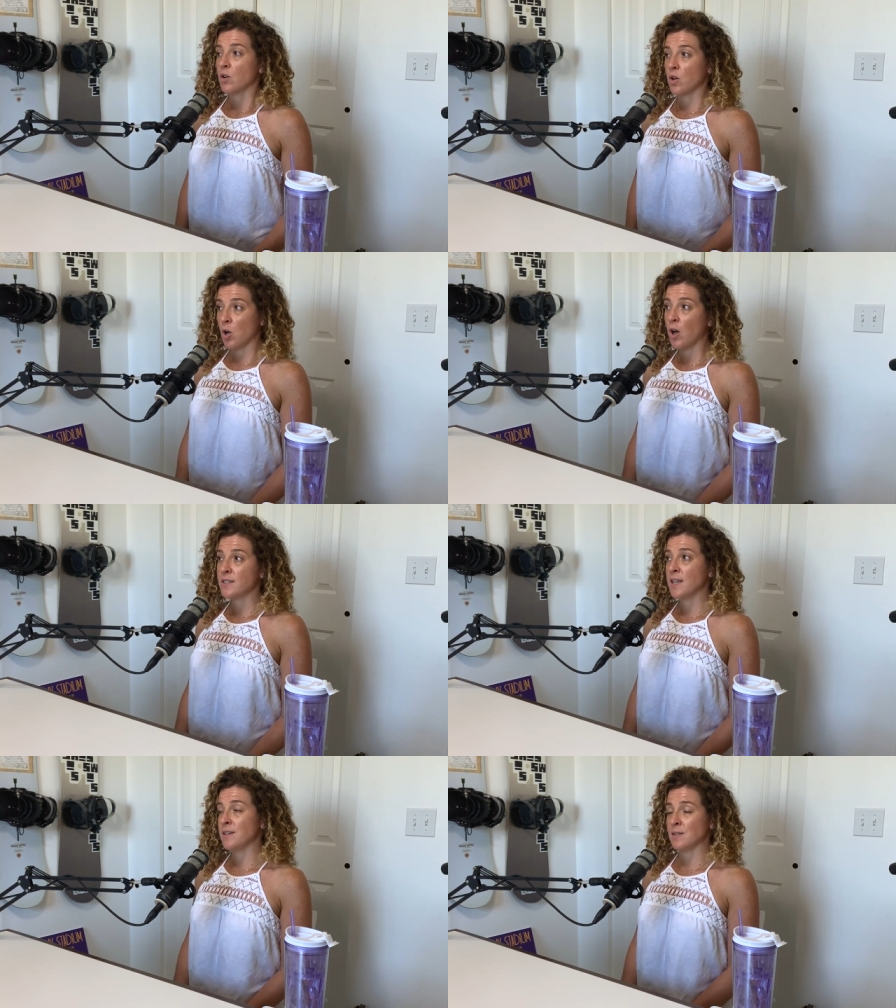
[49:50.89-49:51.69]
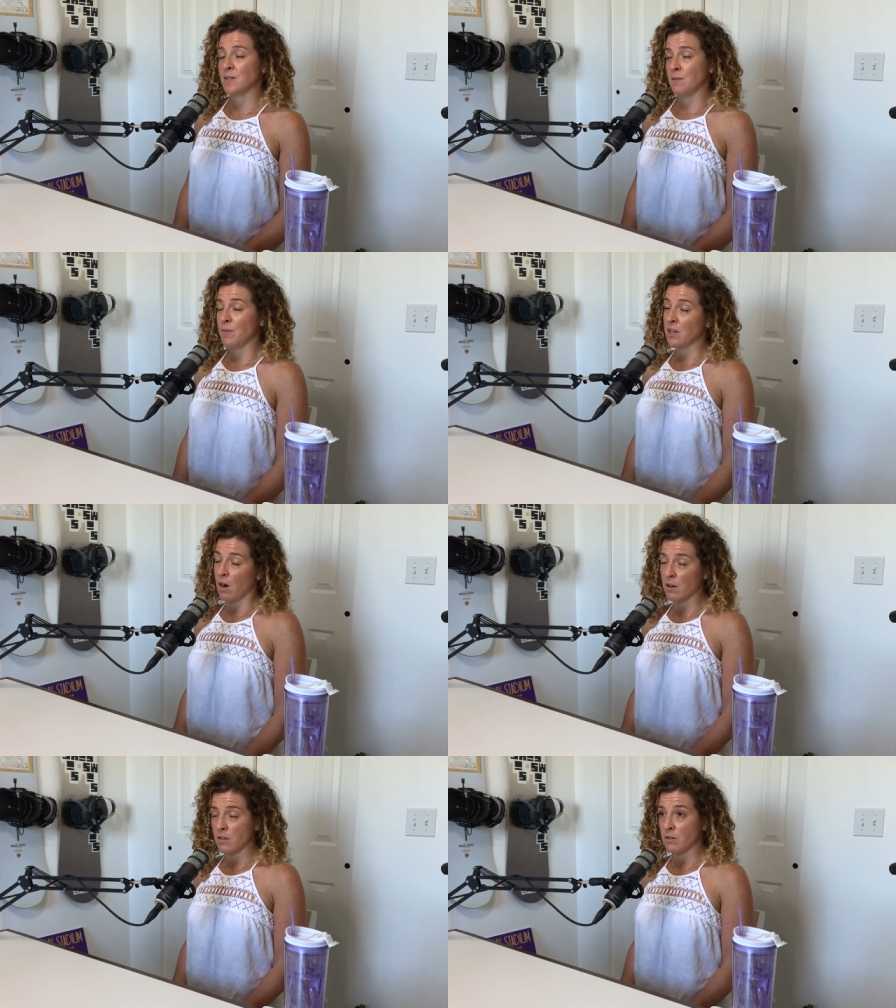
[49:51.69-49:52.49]
content doesn't mean
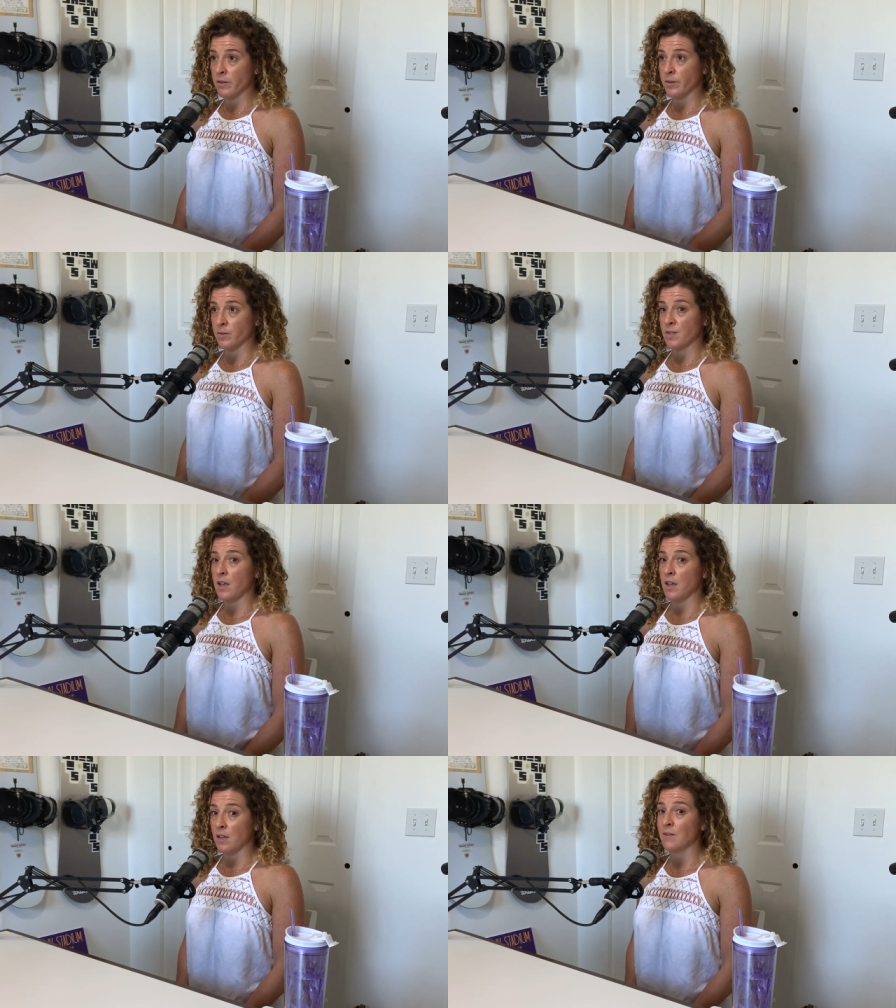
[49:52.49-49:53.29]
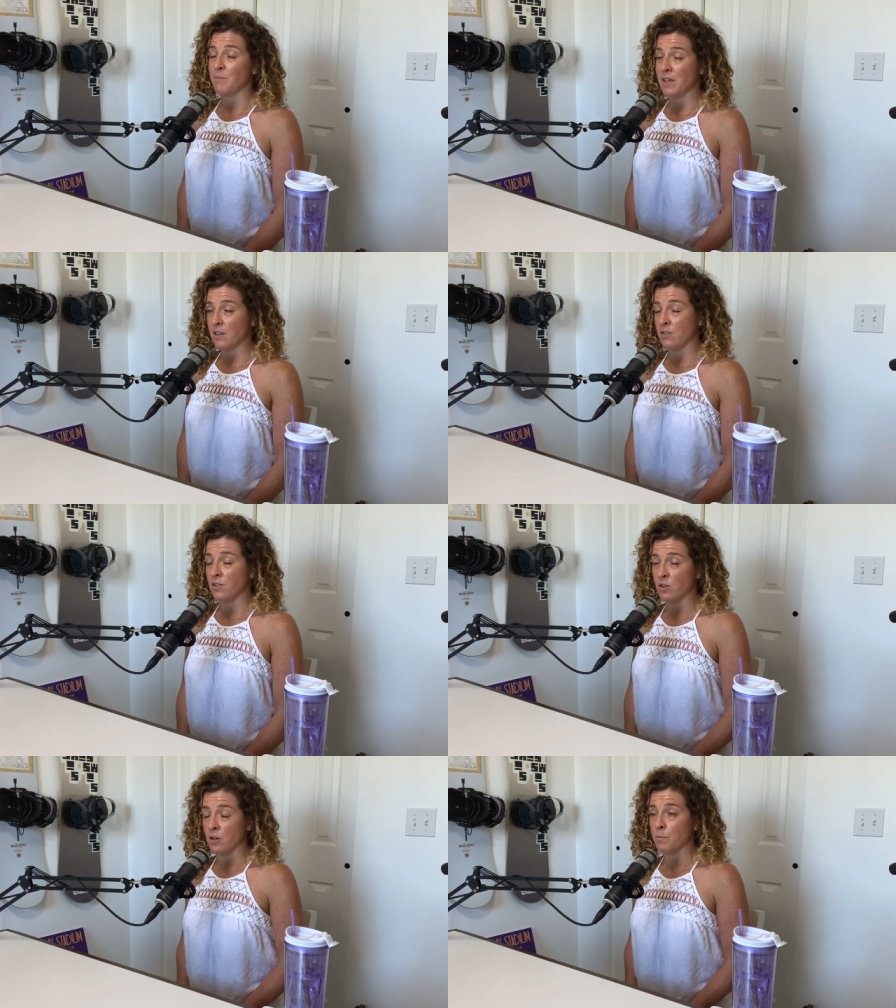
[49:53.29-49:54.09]
articles, it can mean
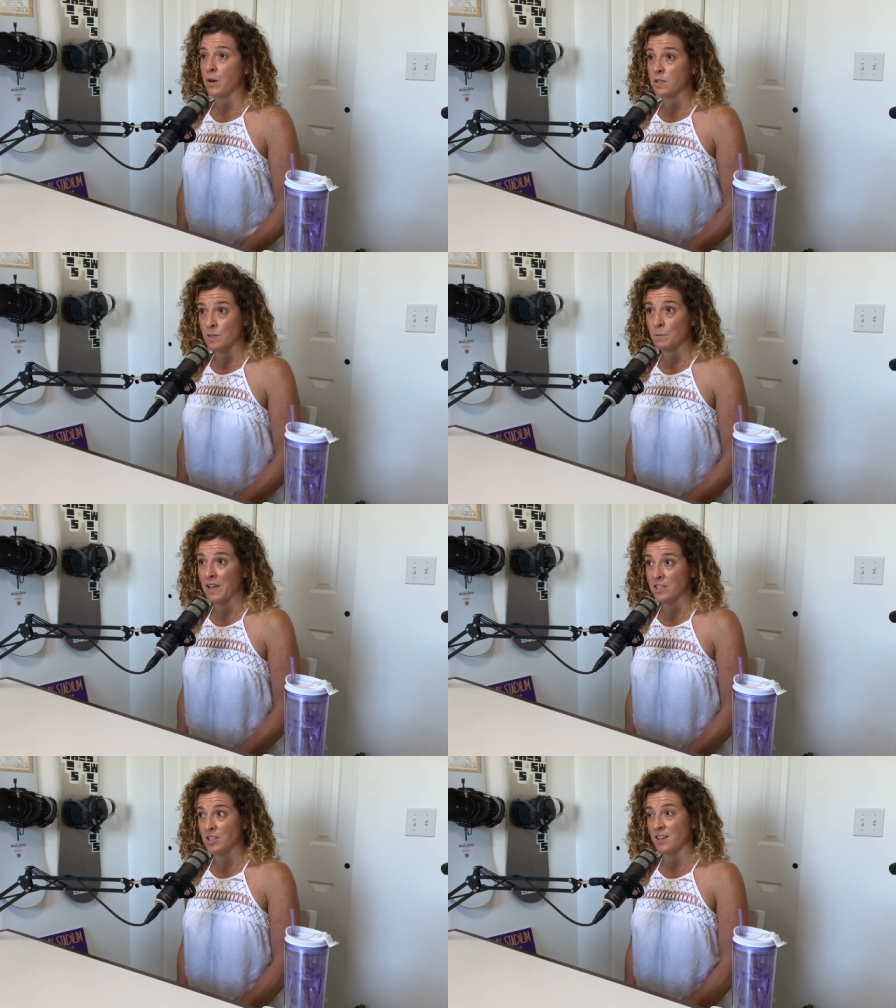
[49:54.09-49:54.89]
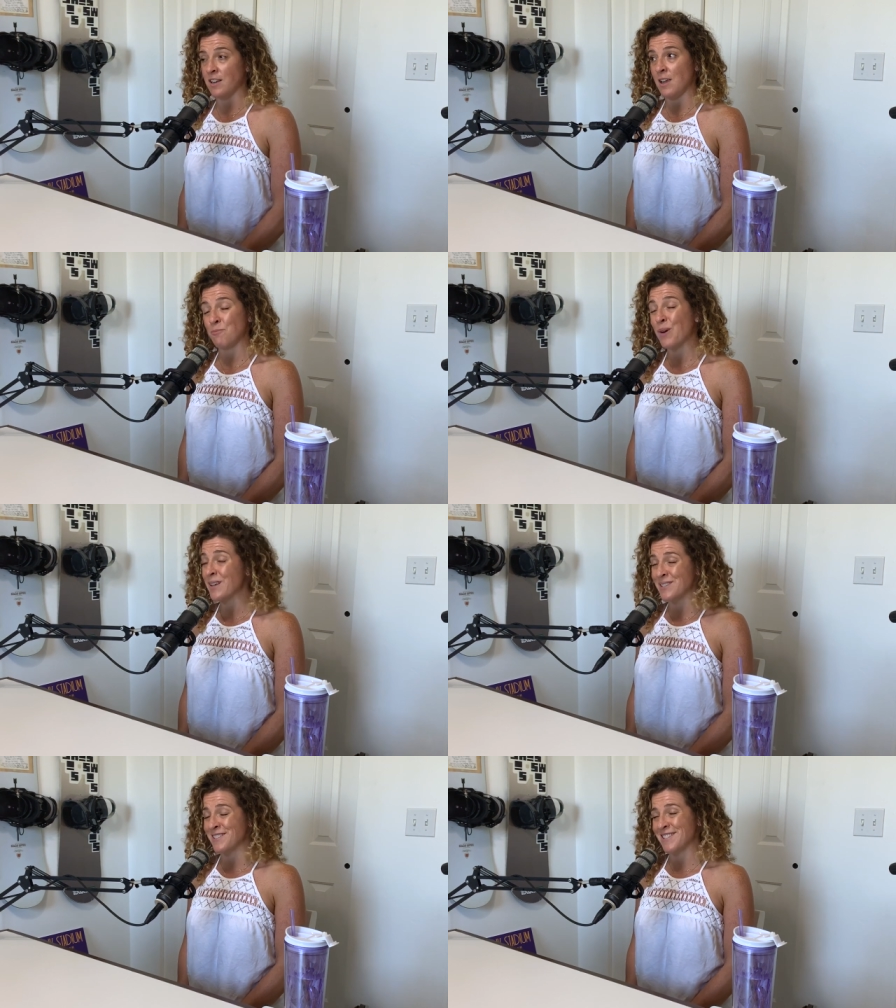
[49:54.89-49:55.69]
your participation and
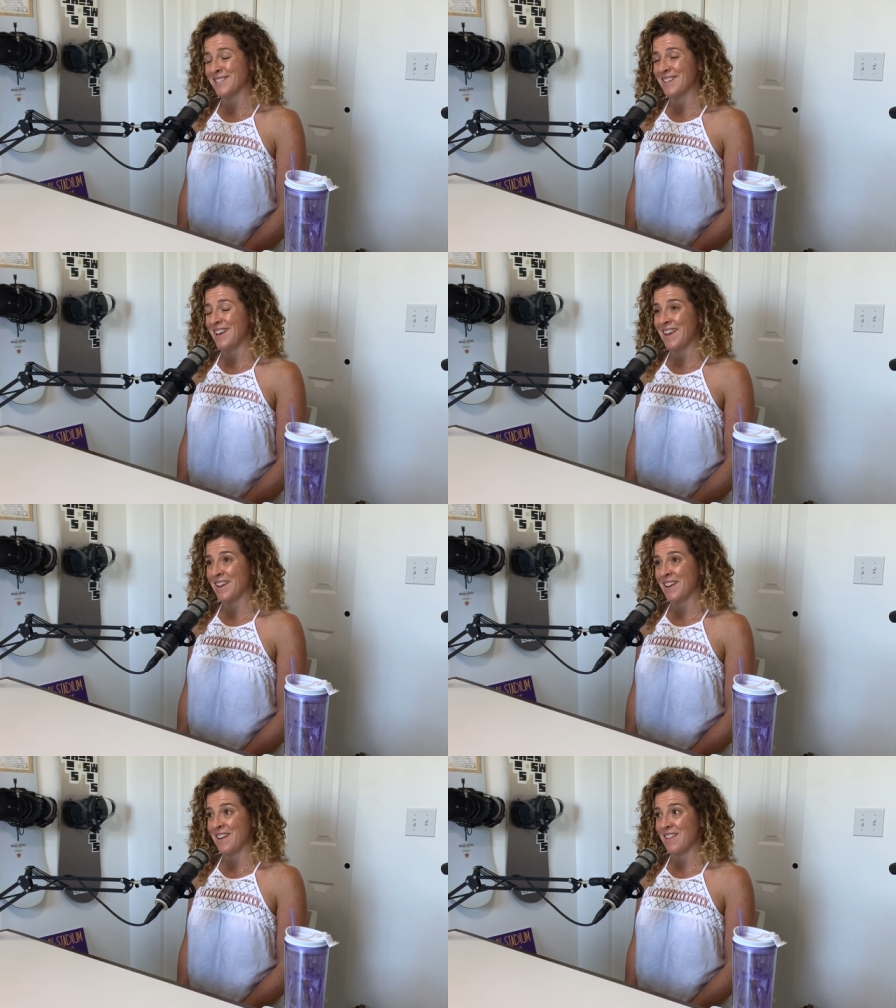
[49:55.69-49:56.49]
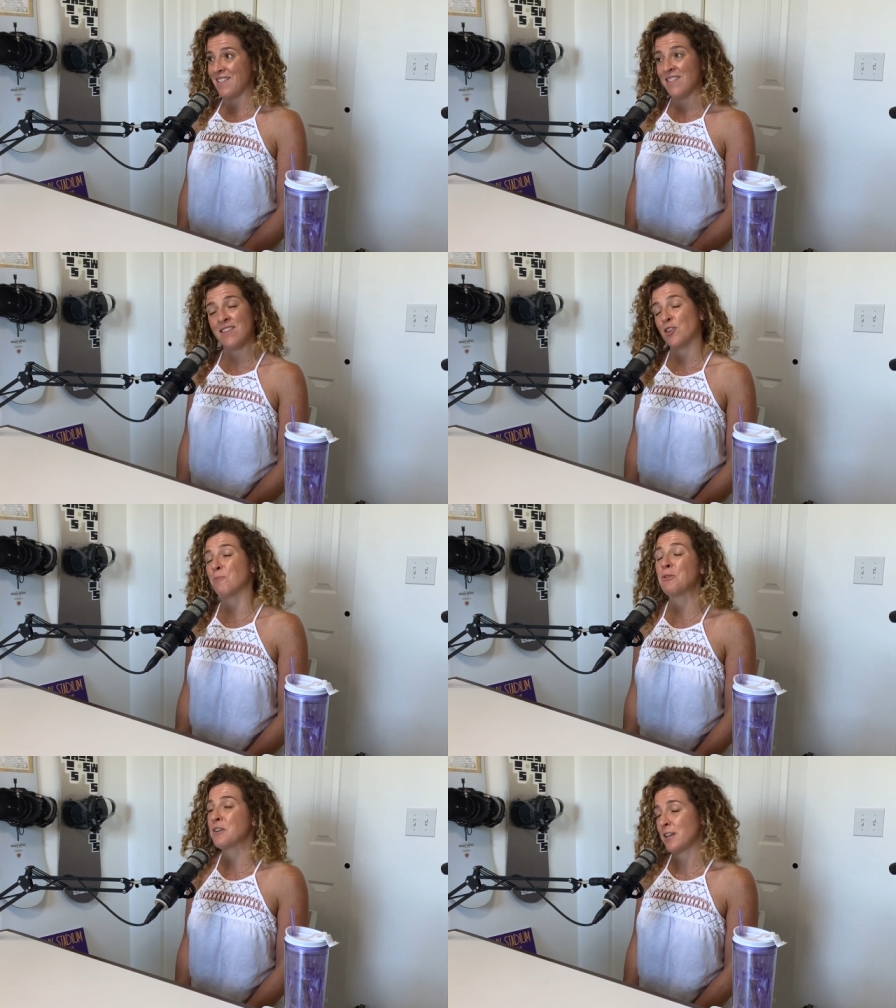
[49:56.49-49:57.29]
presence in the
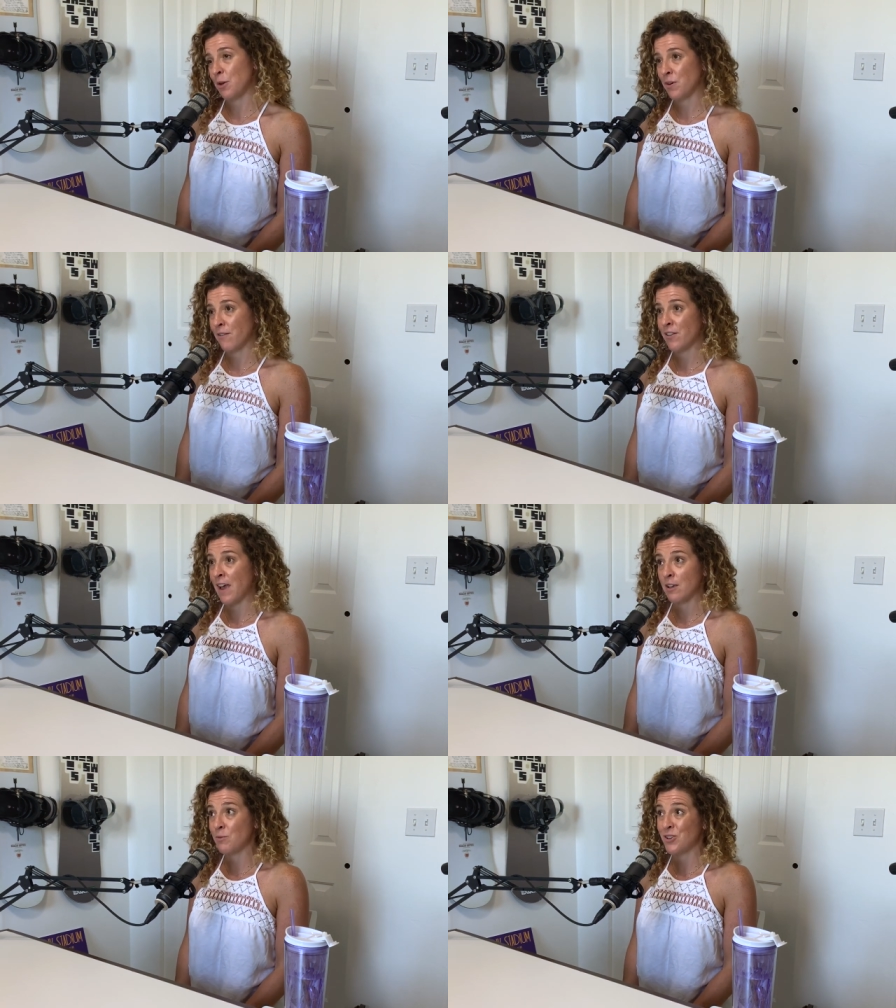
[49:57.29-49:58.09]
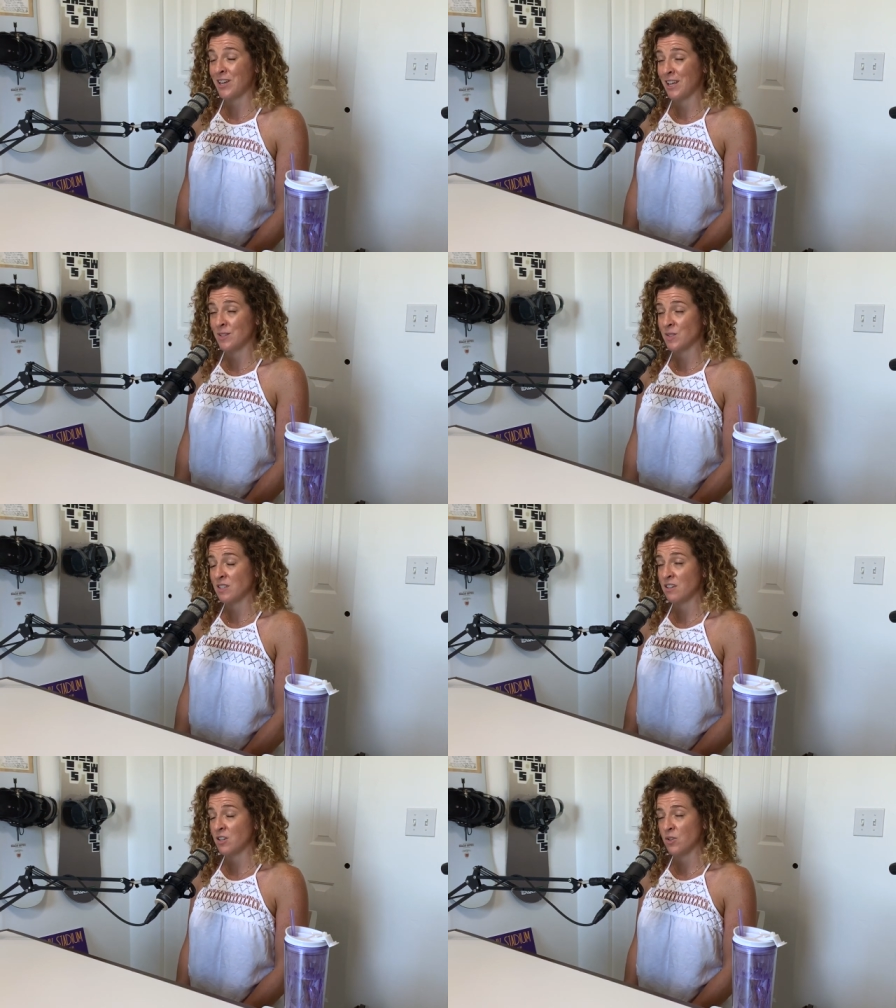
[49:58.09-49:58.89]
community, whatever that community is
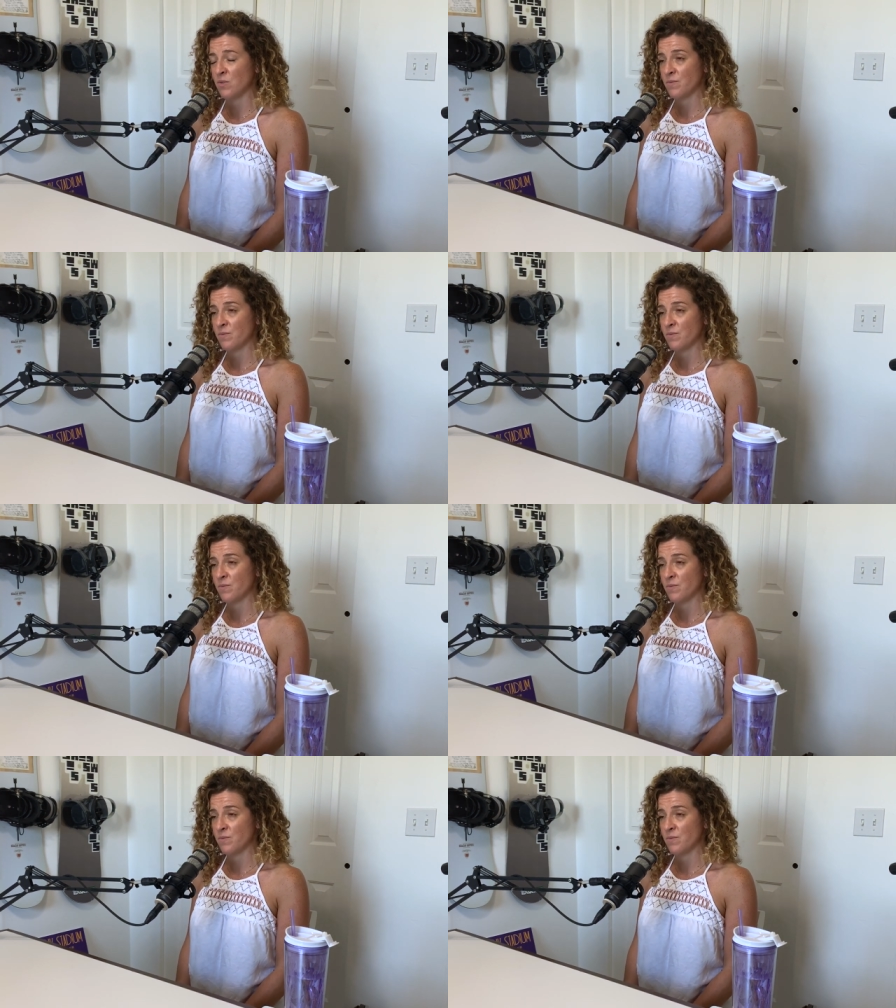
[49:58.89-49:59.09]
to you.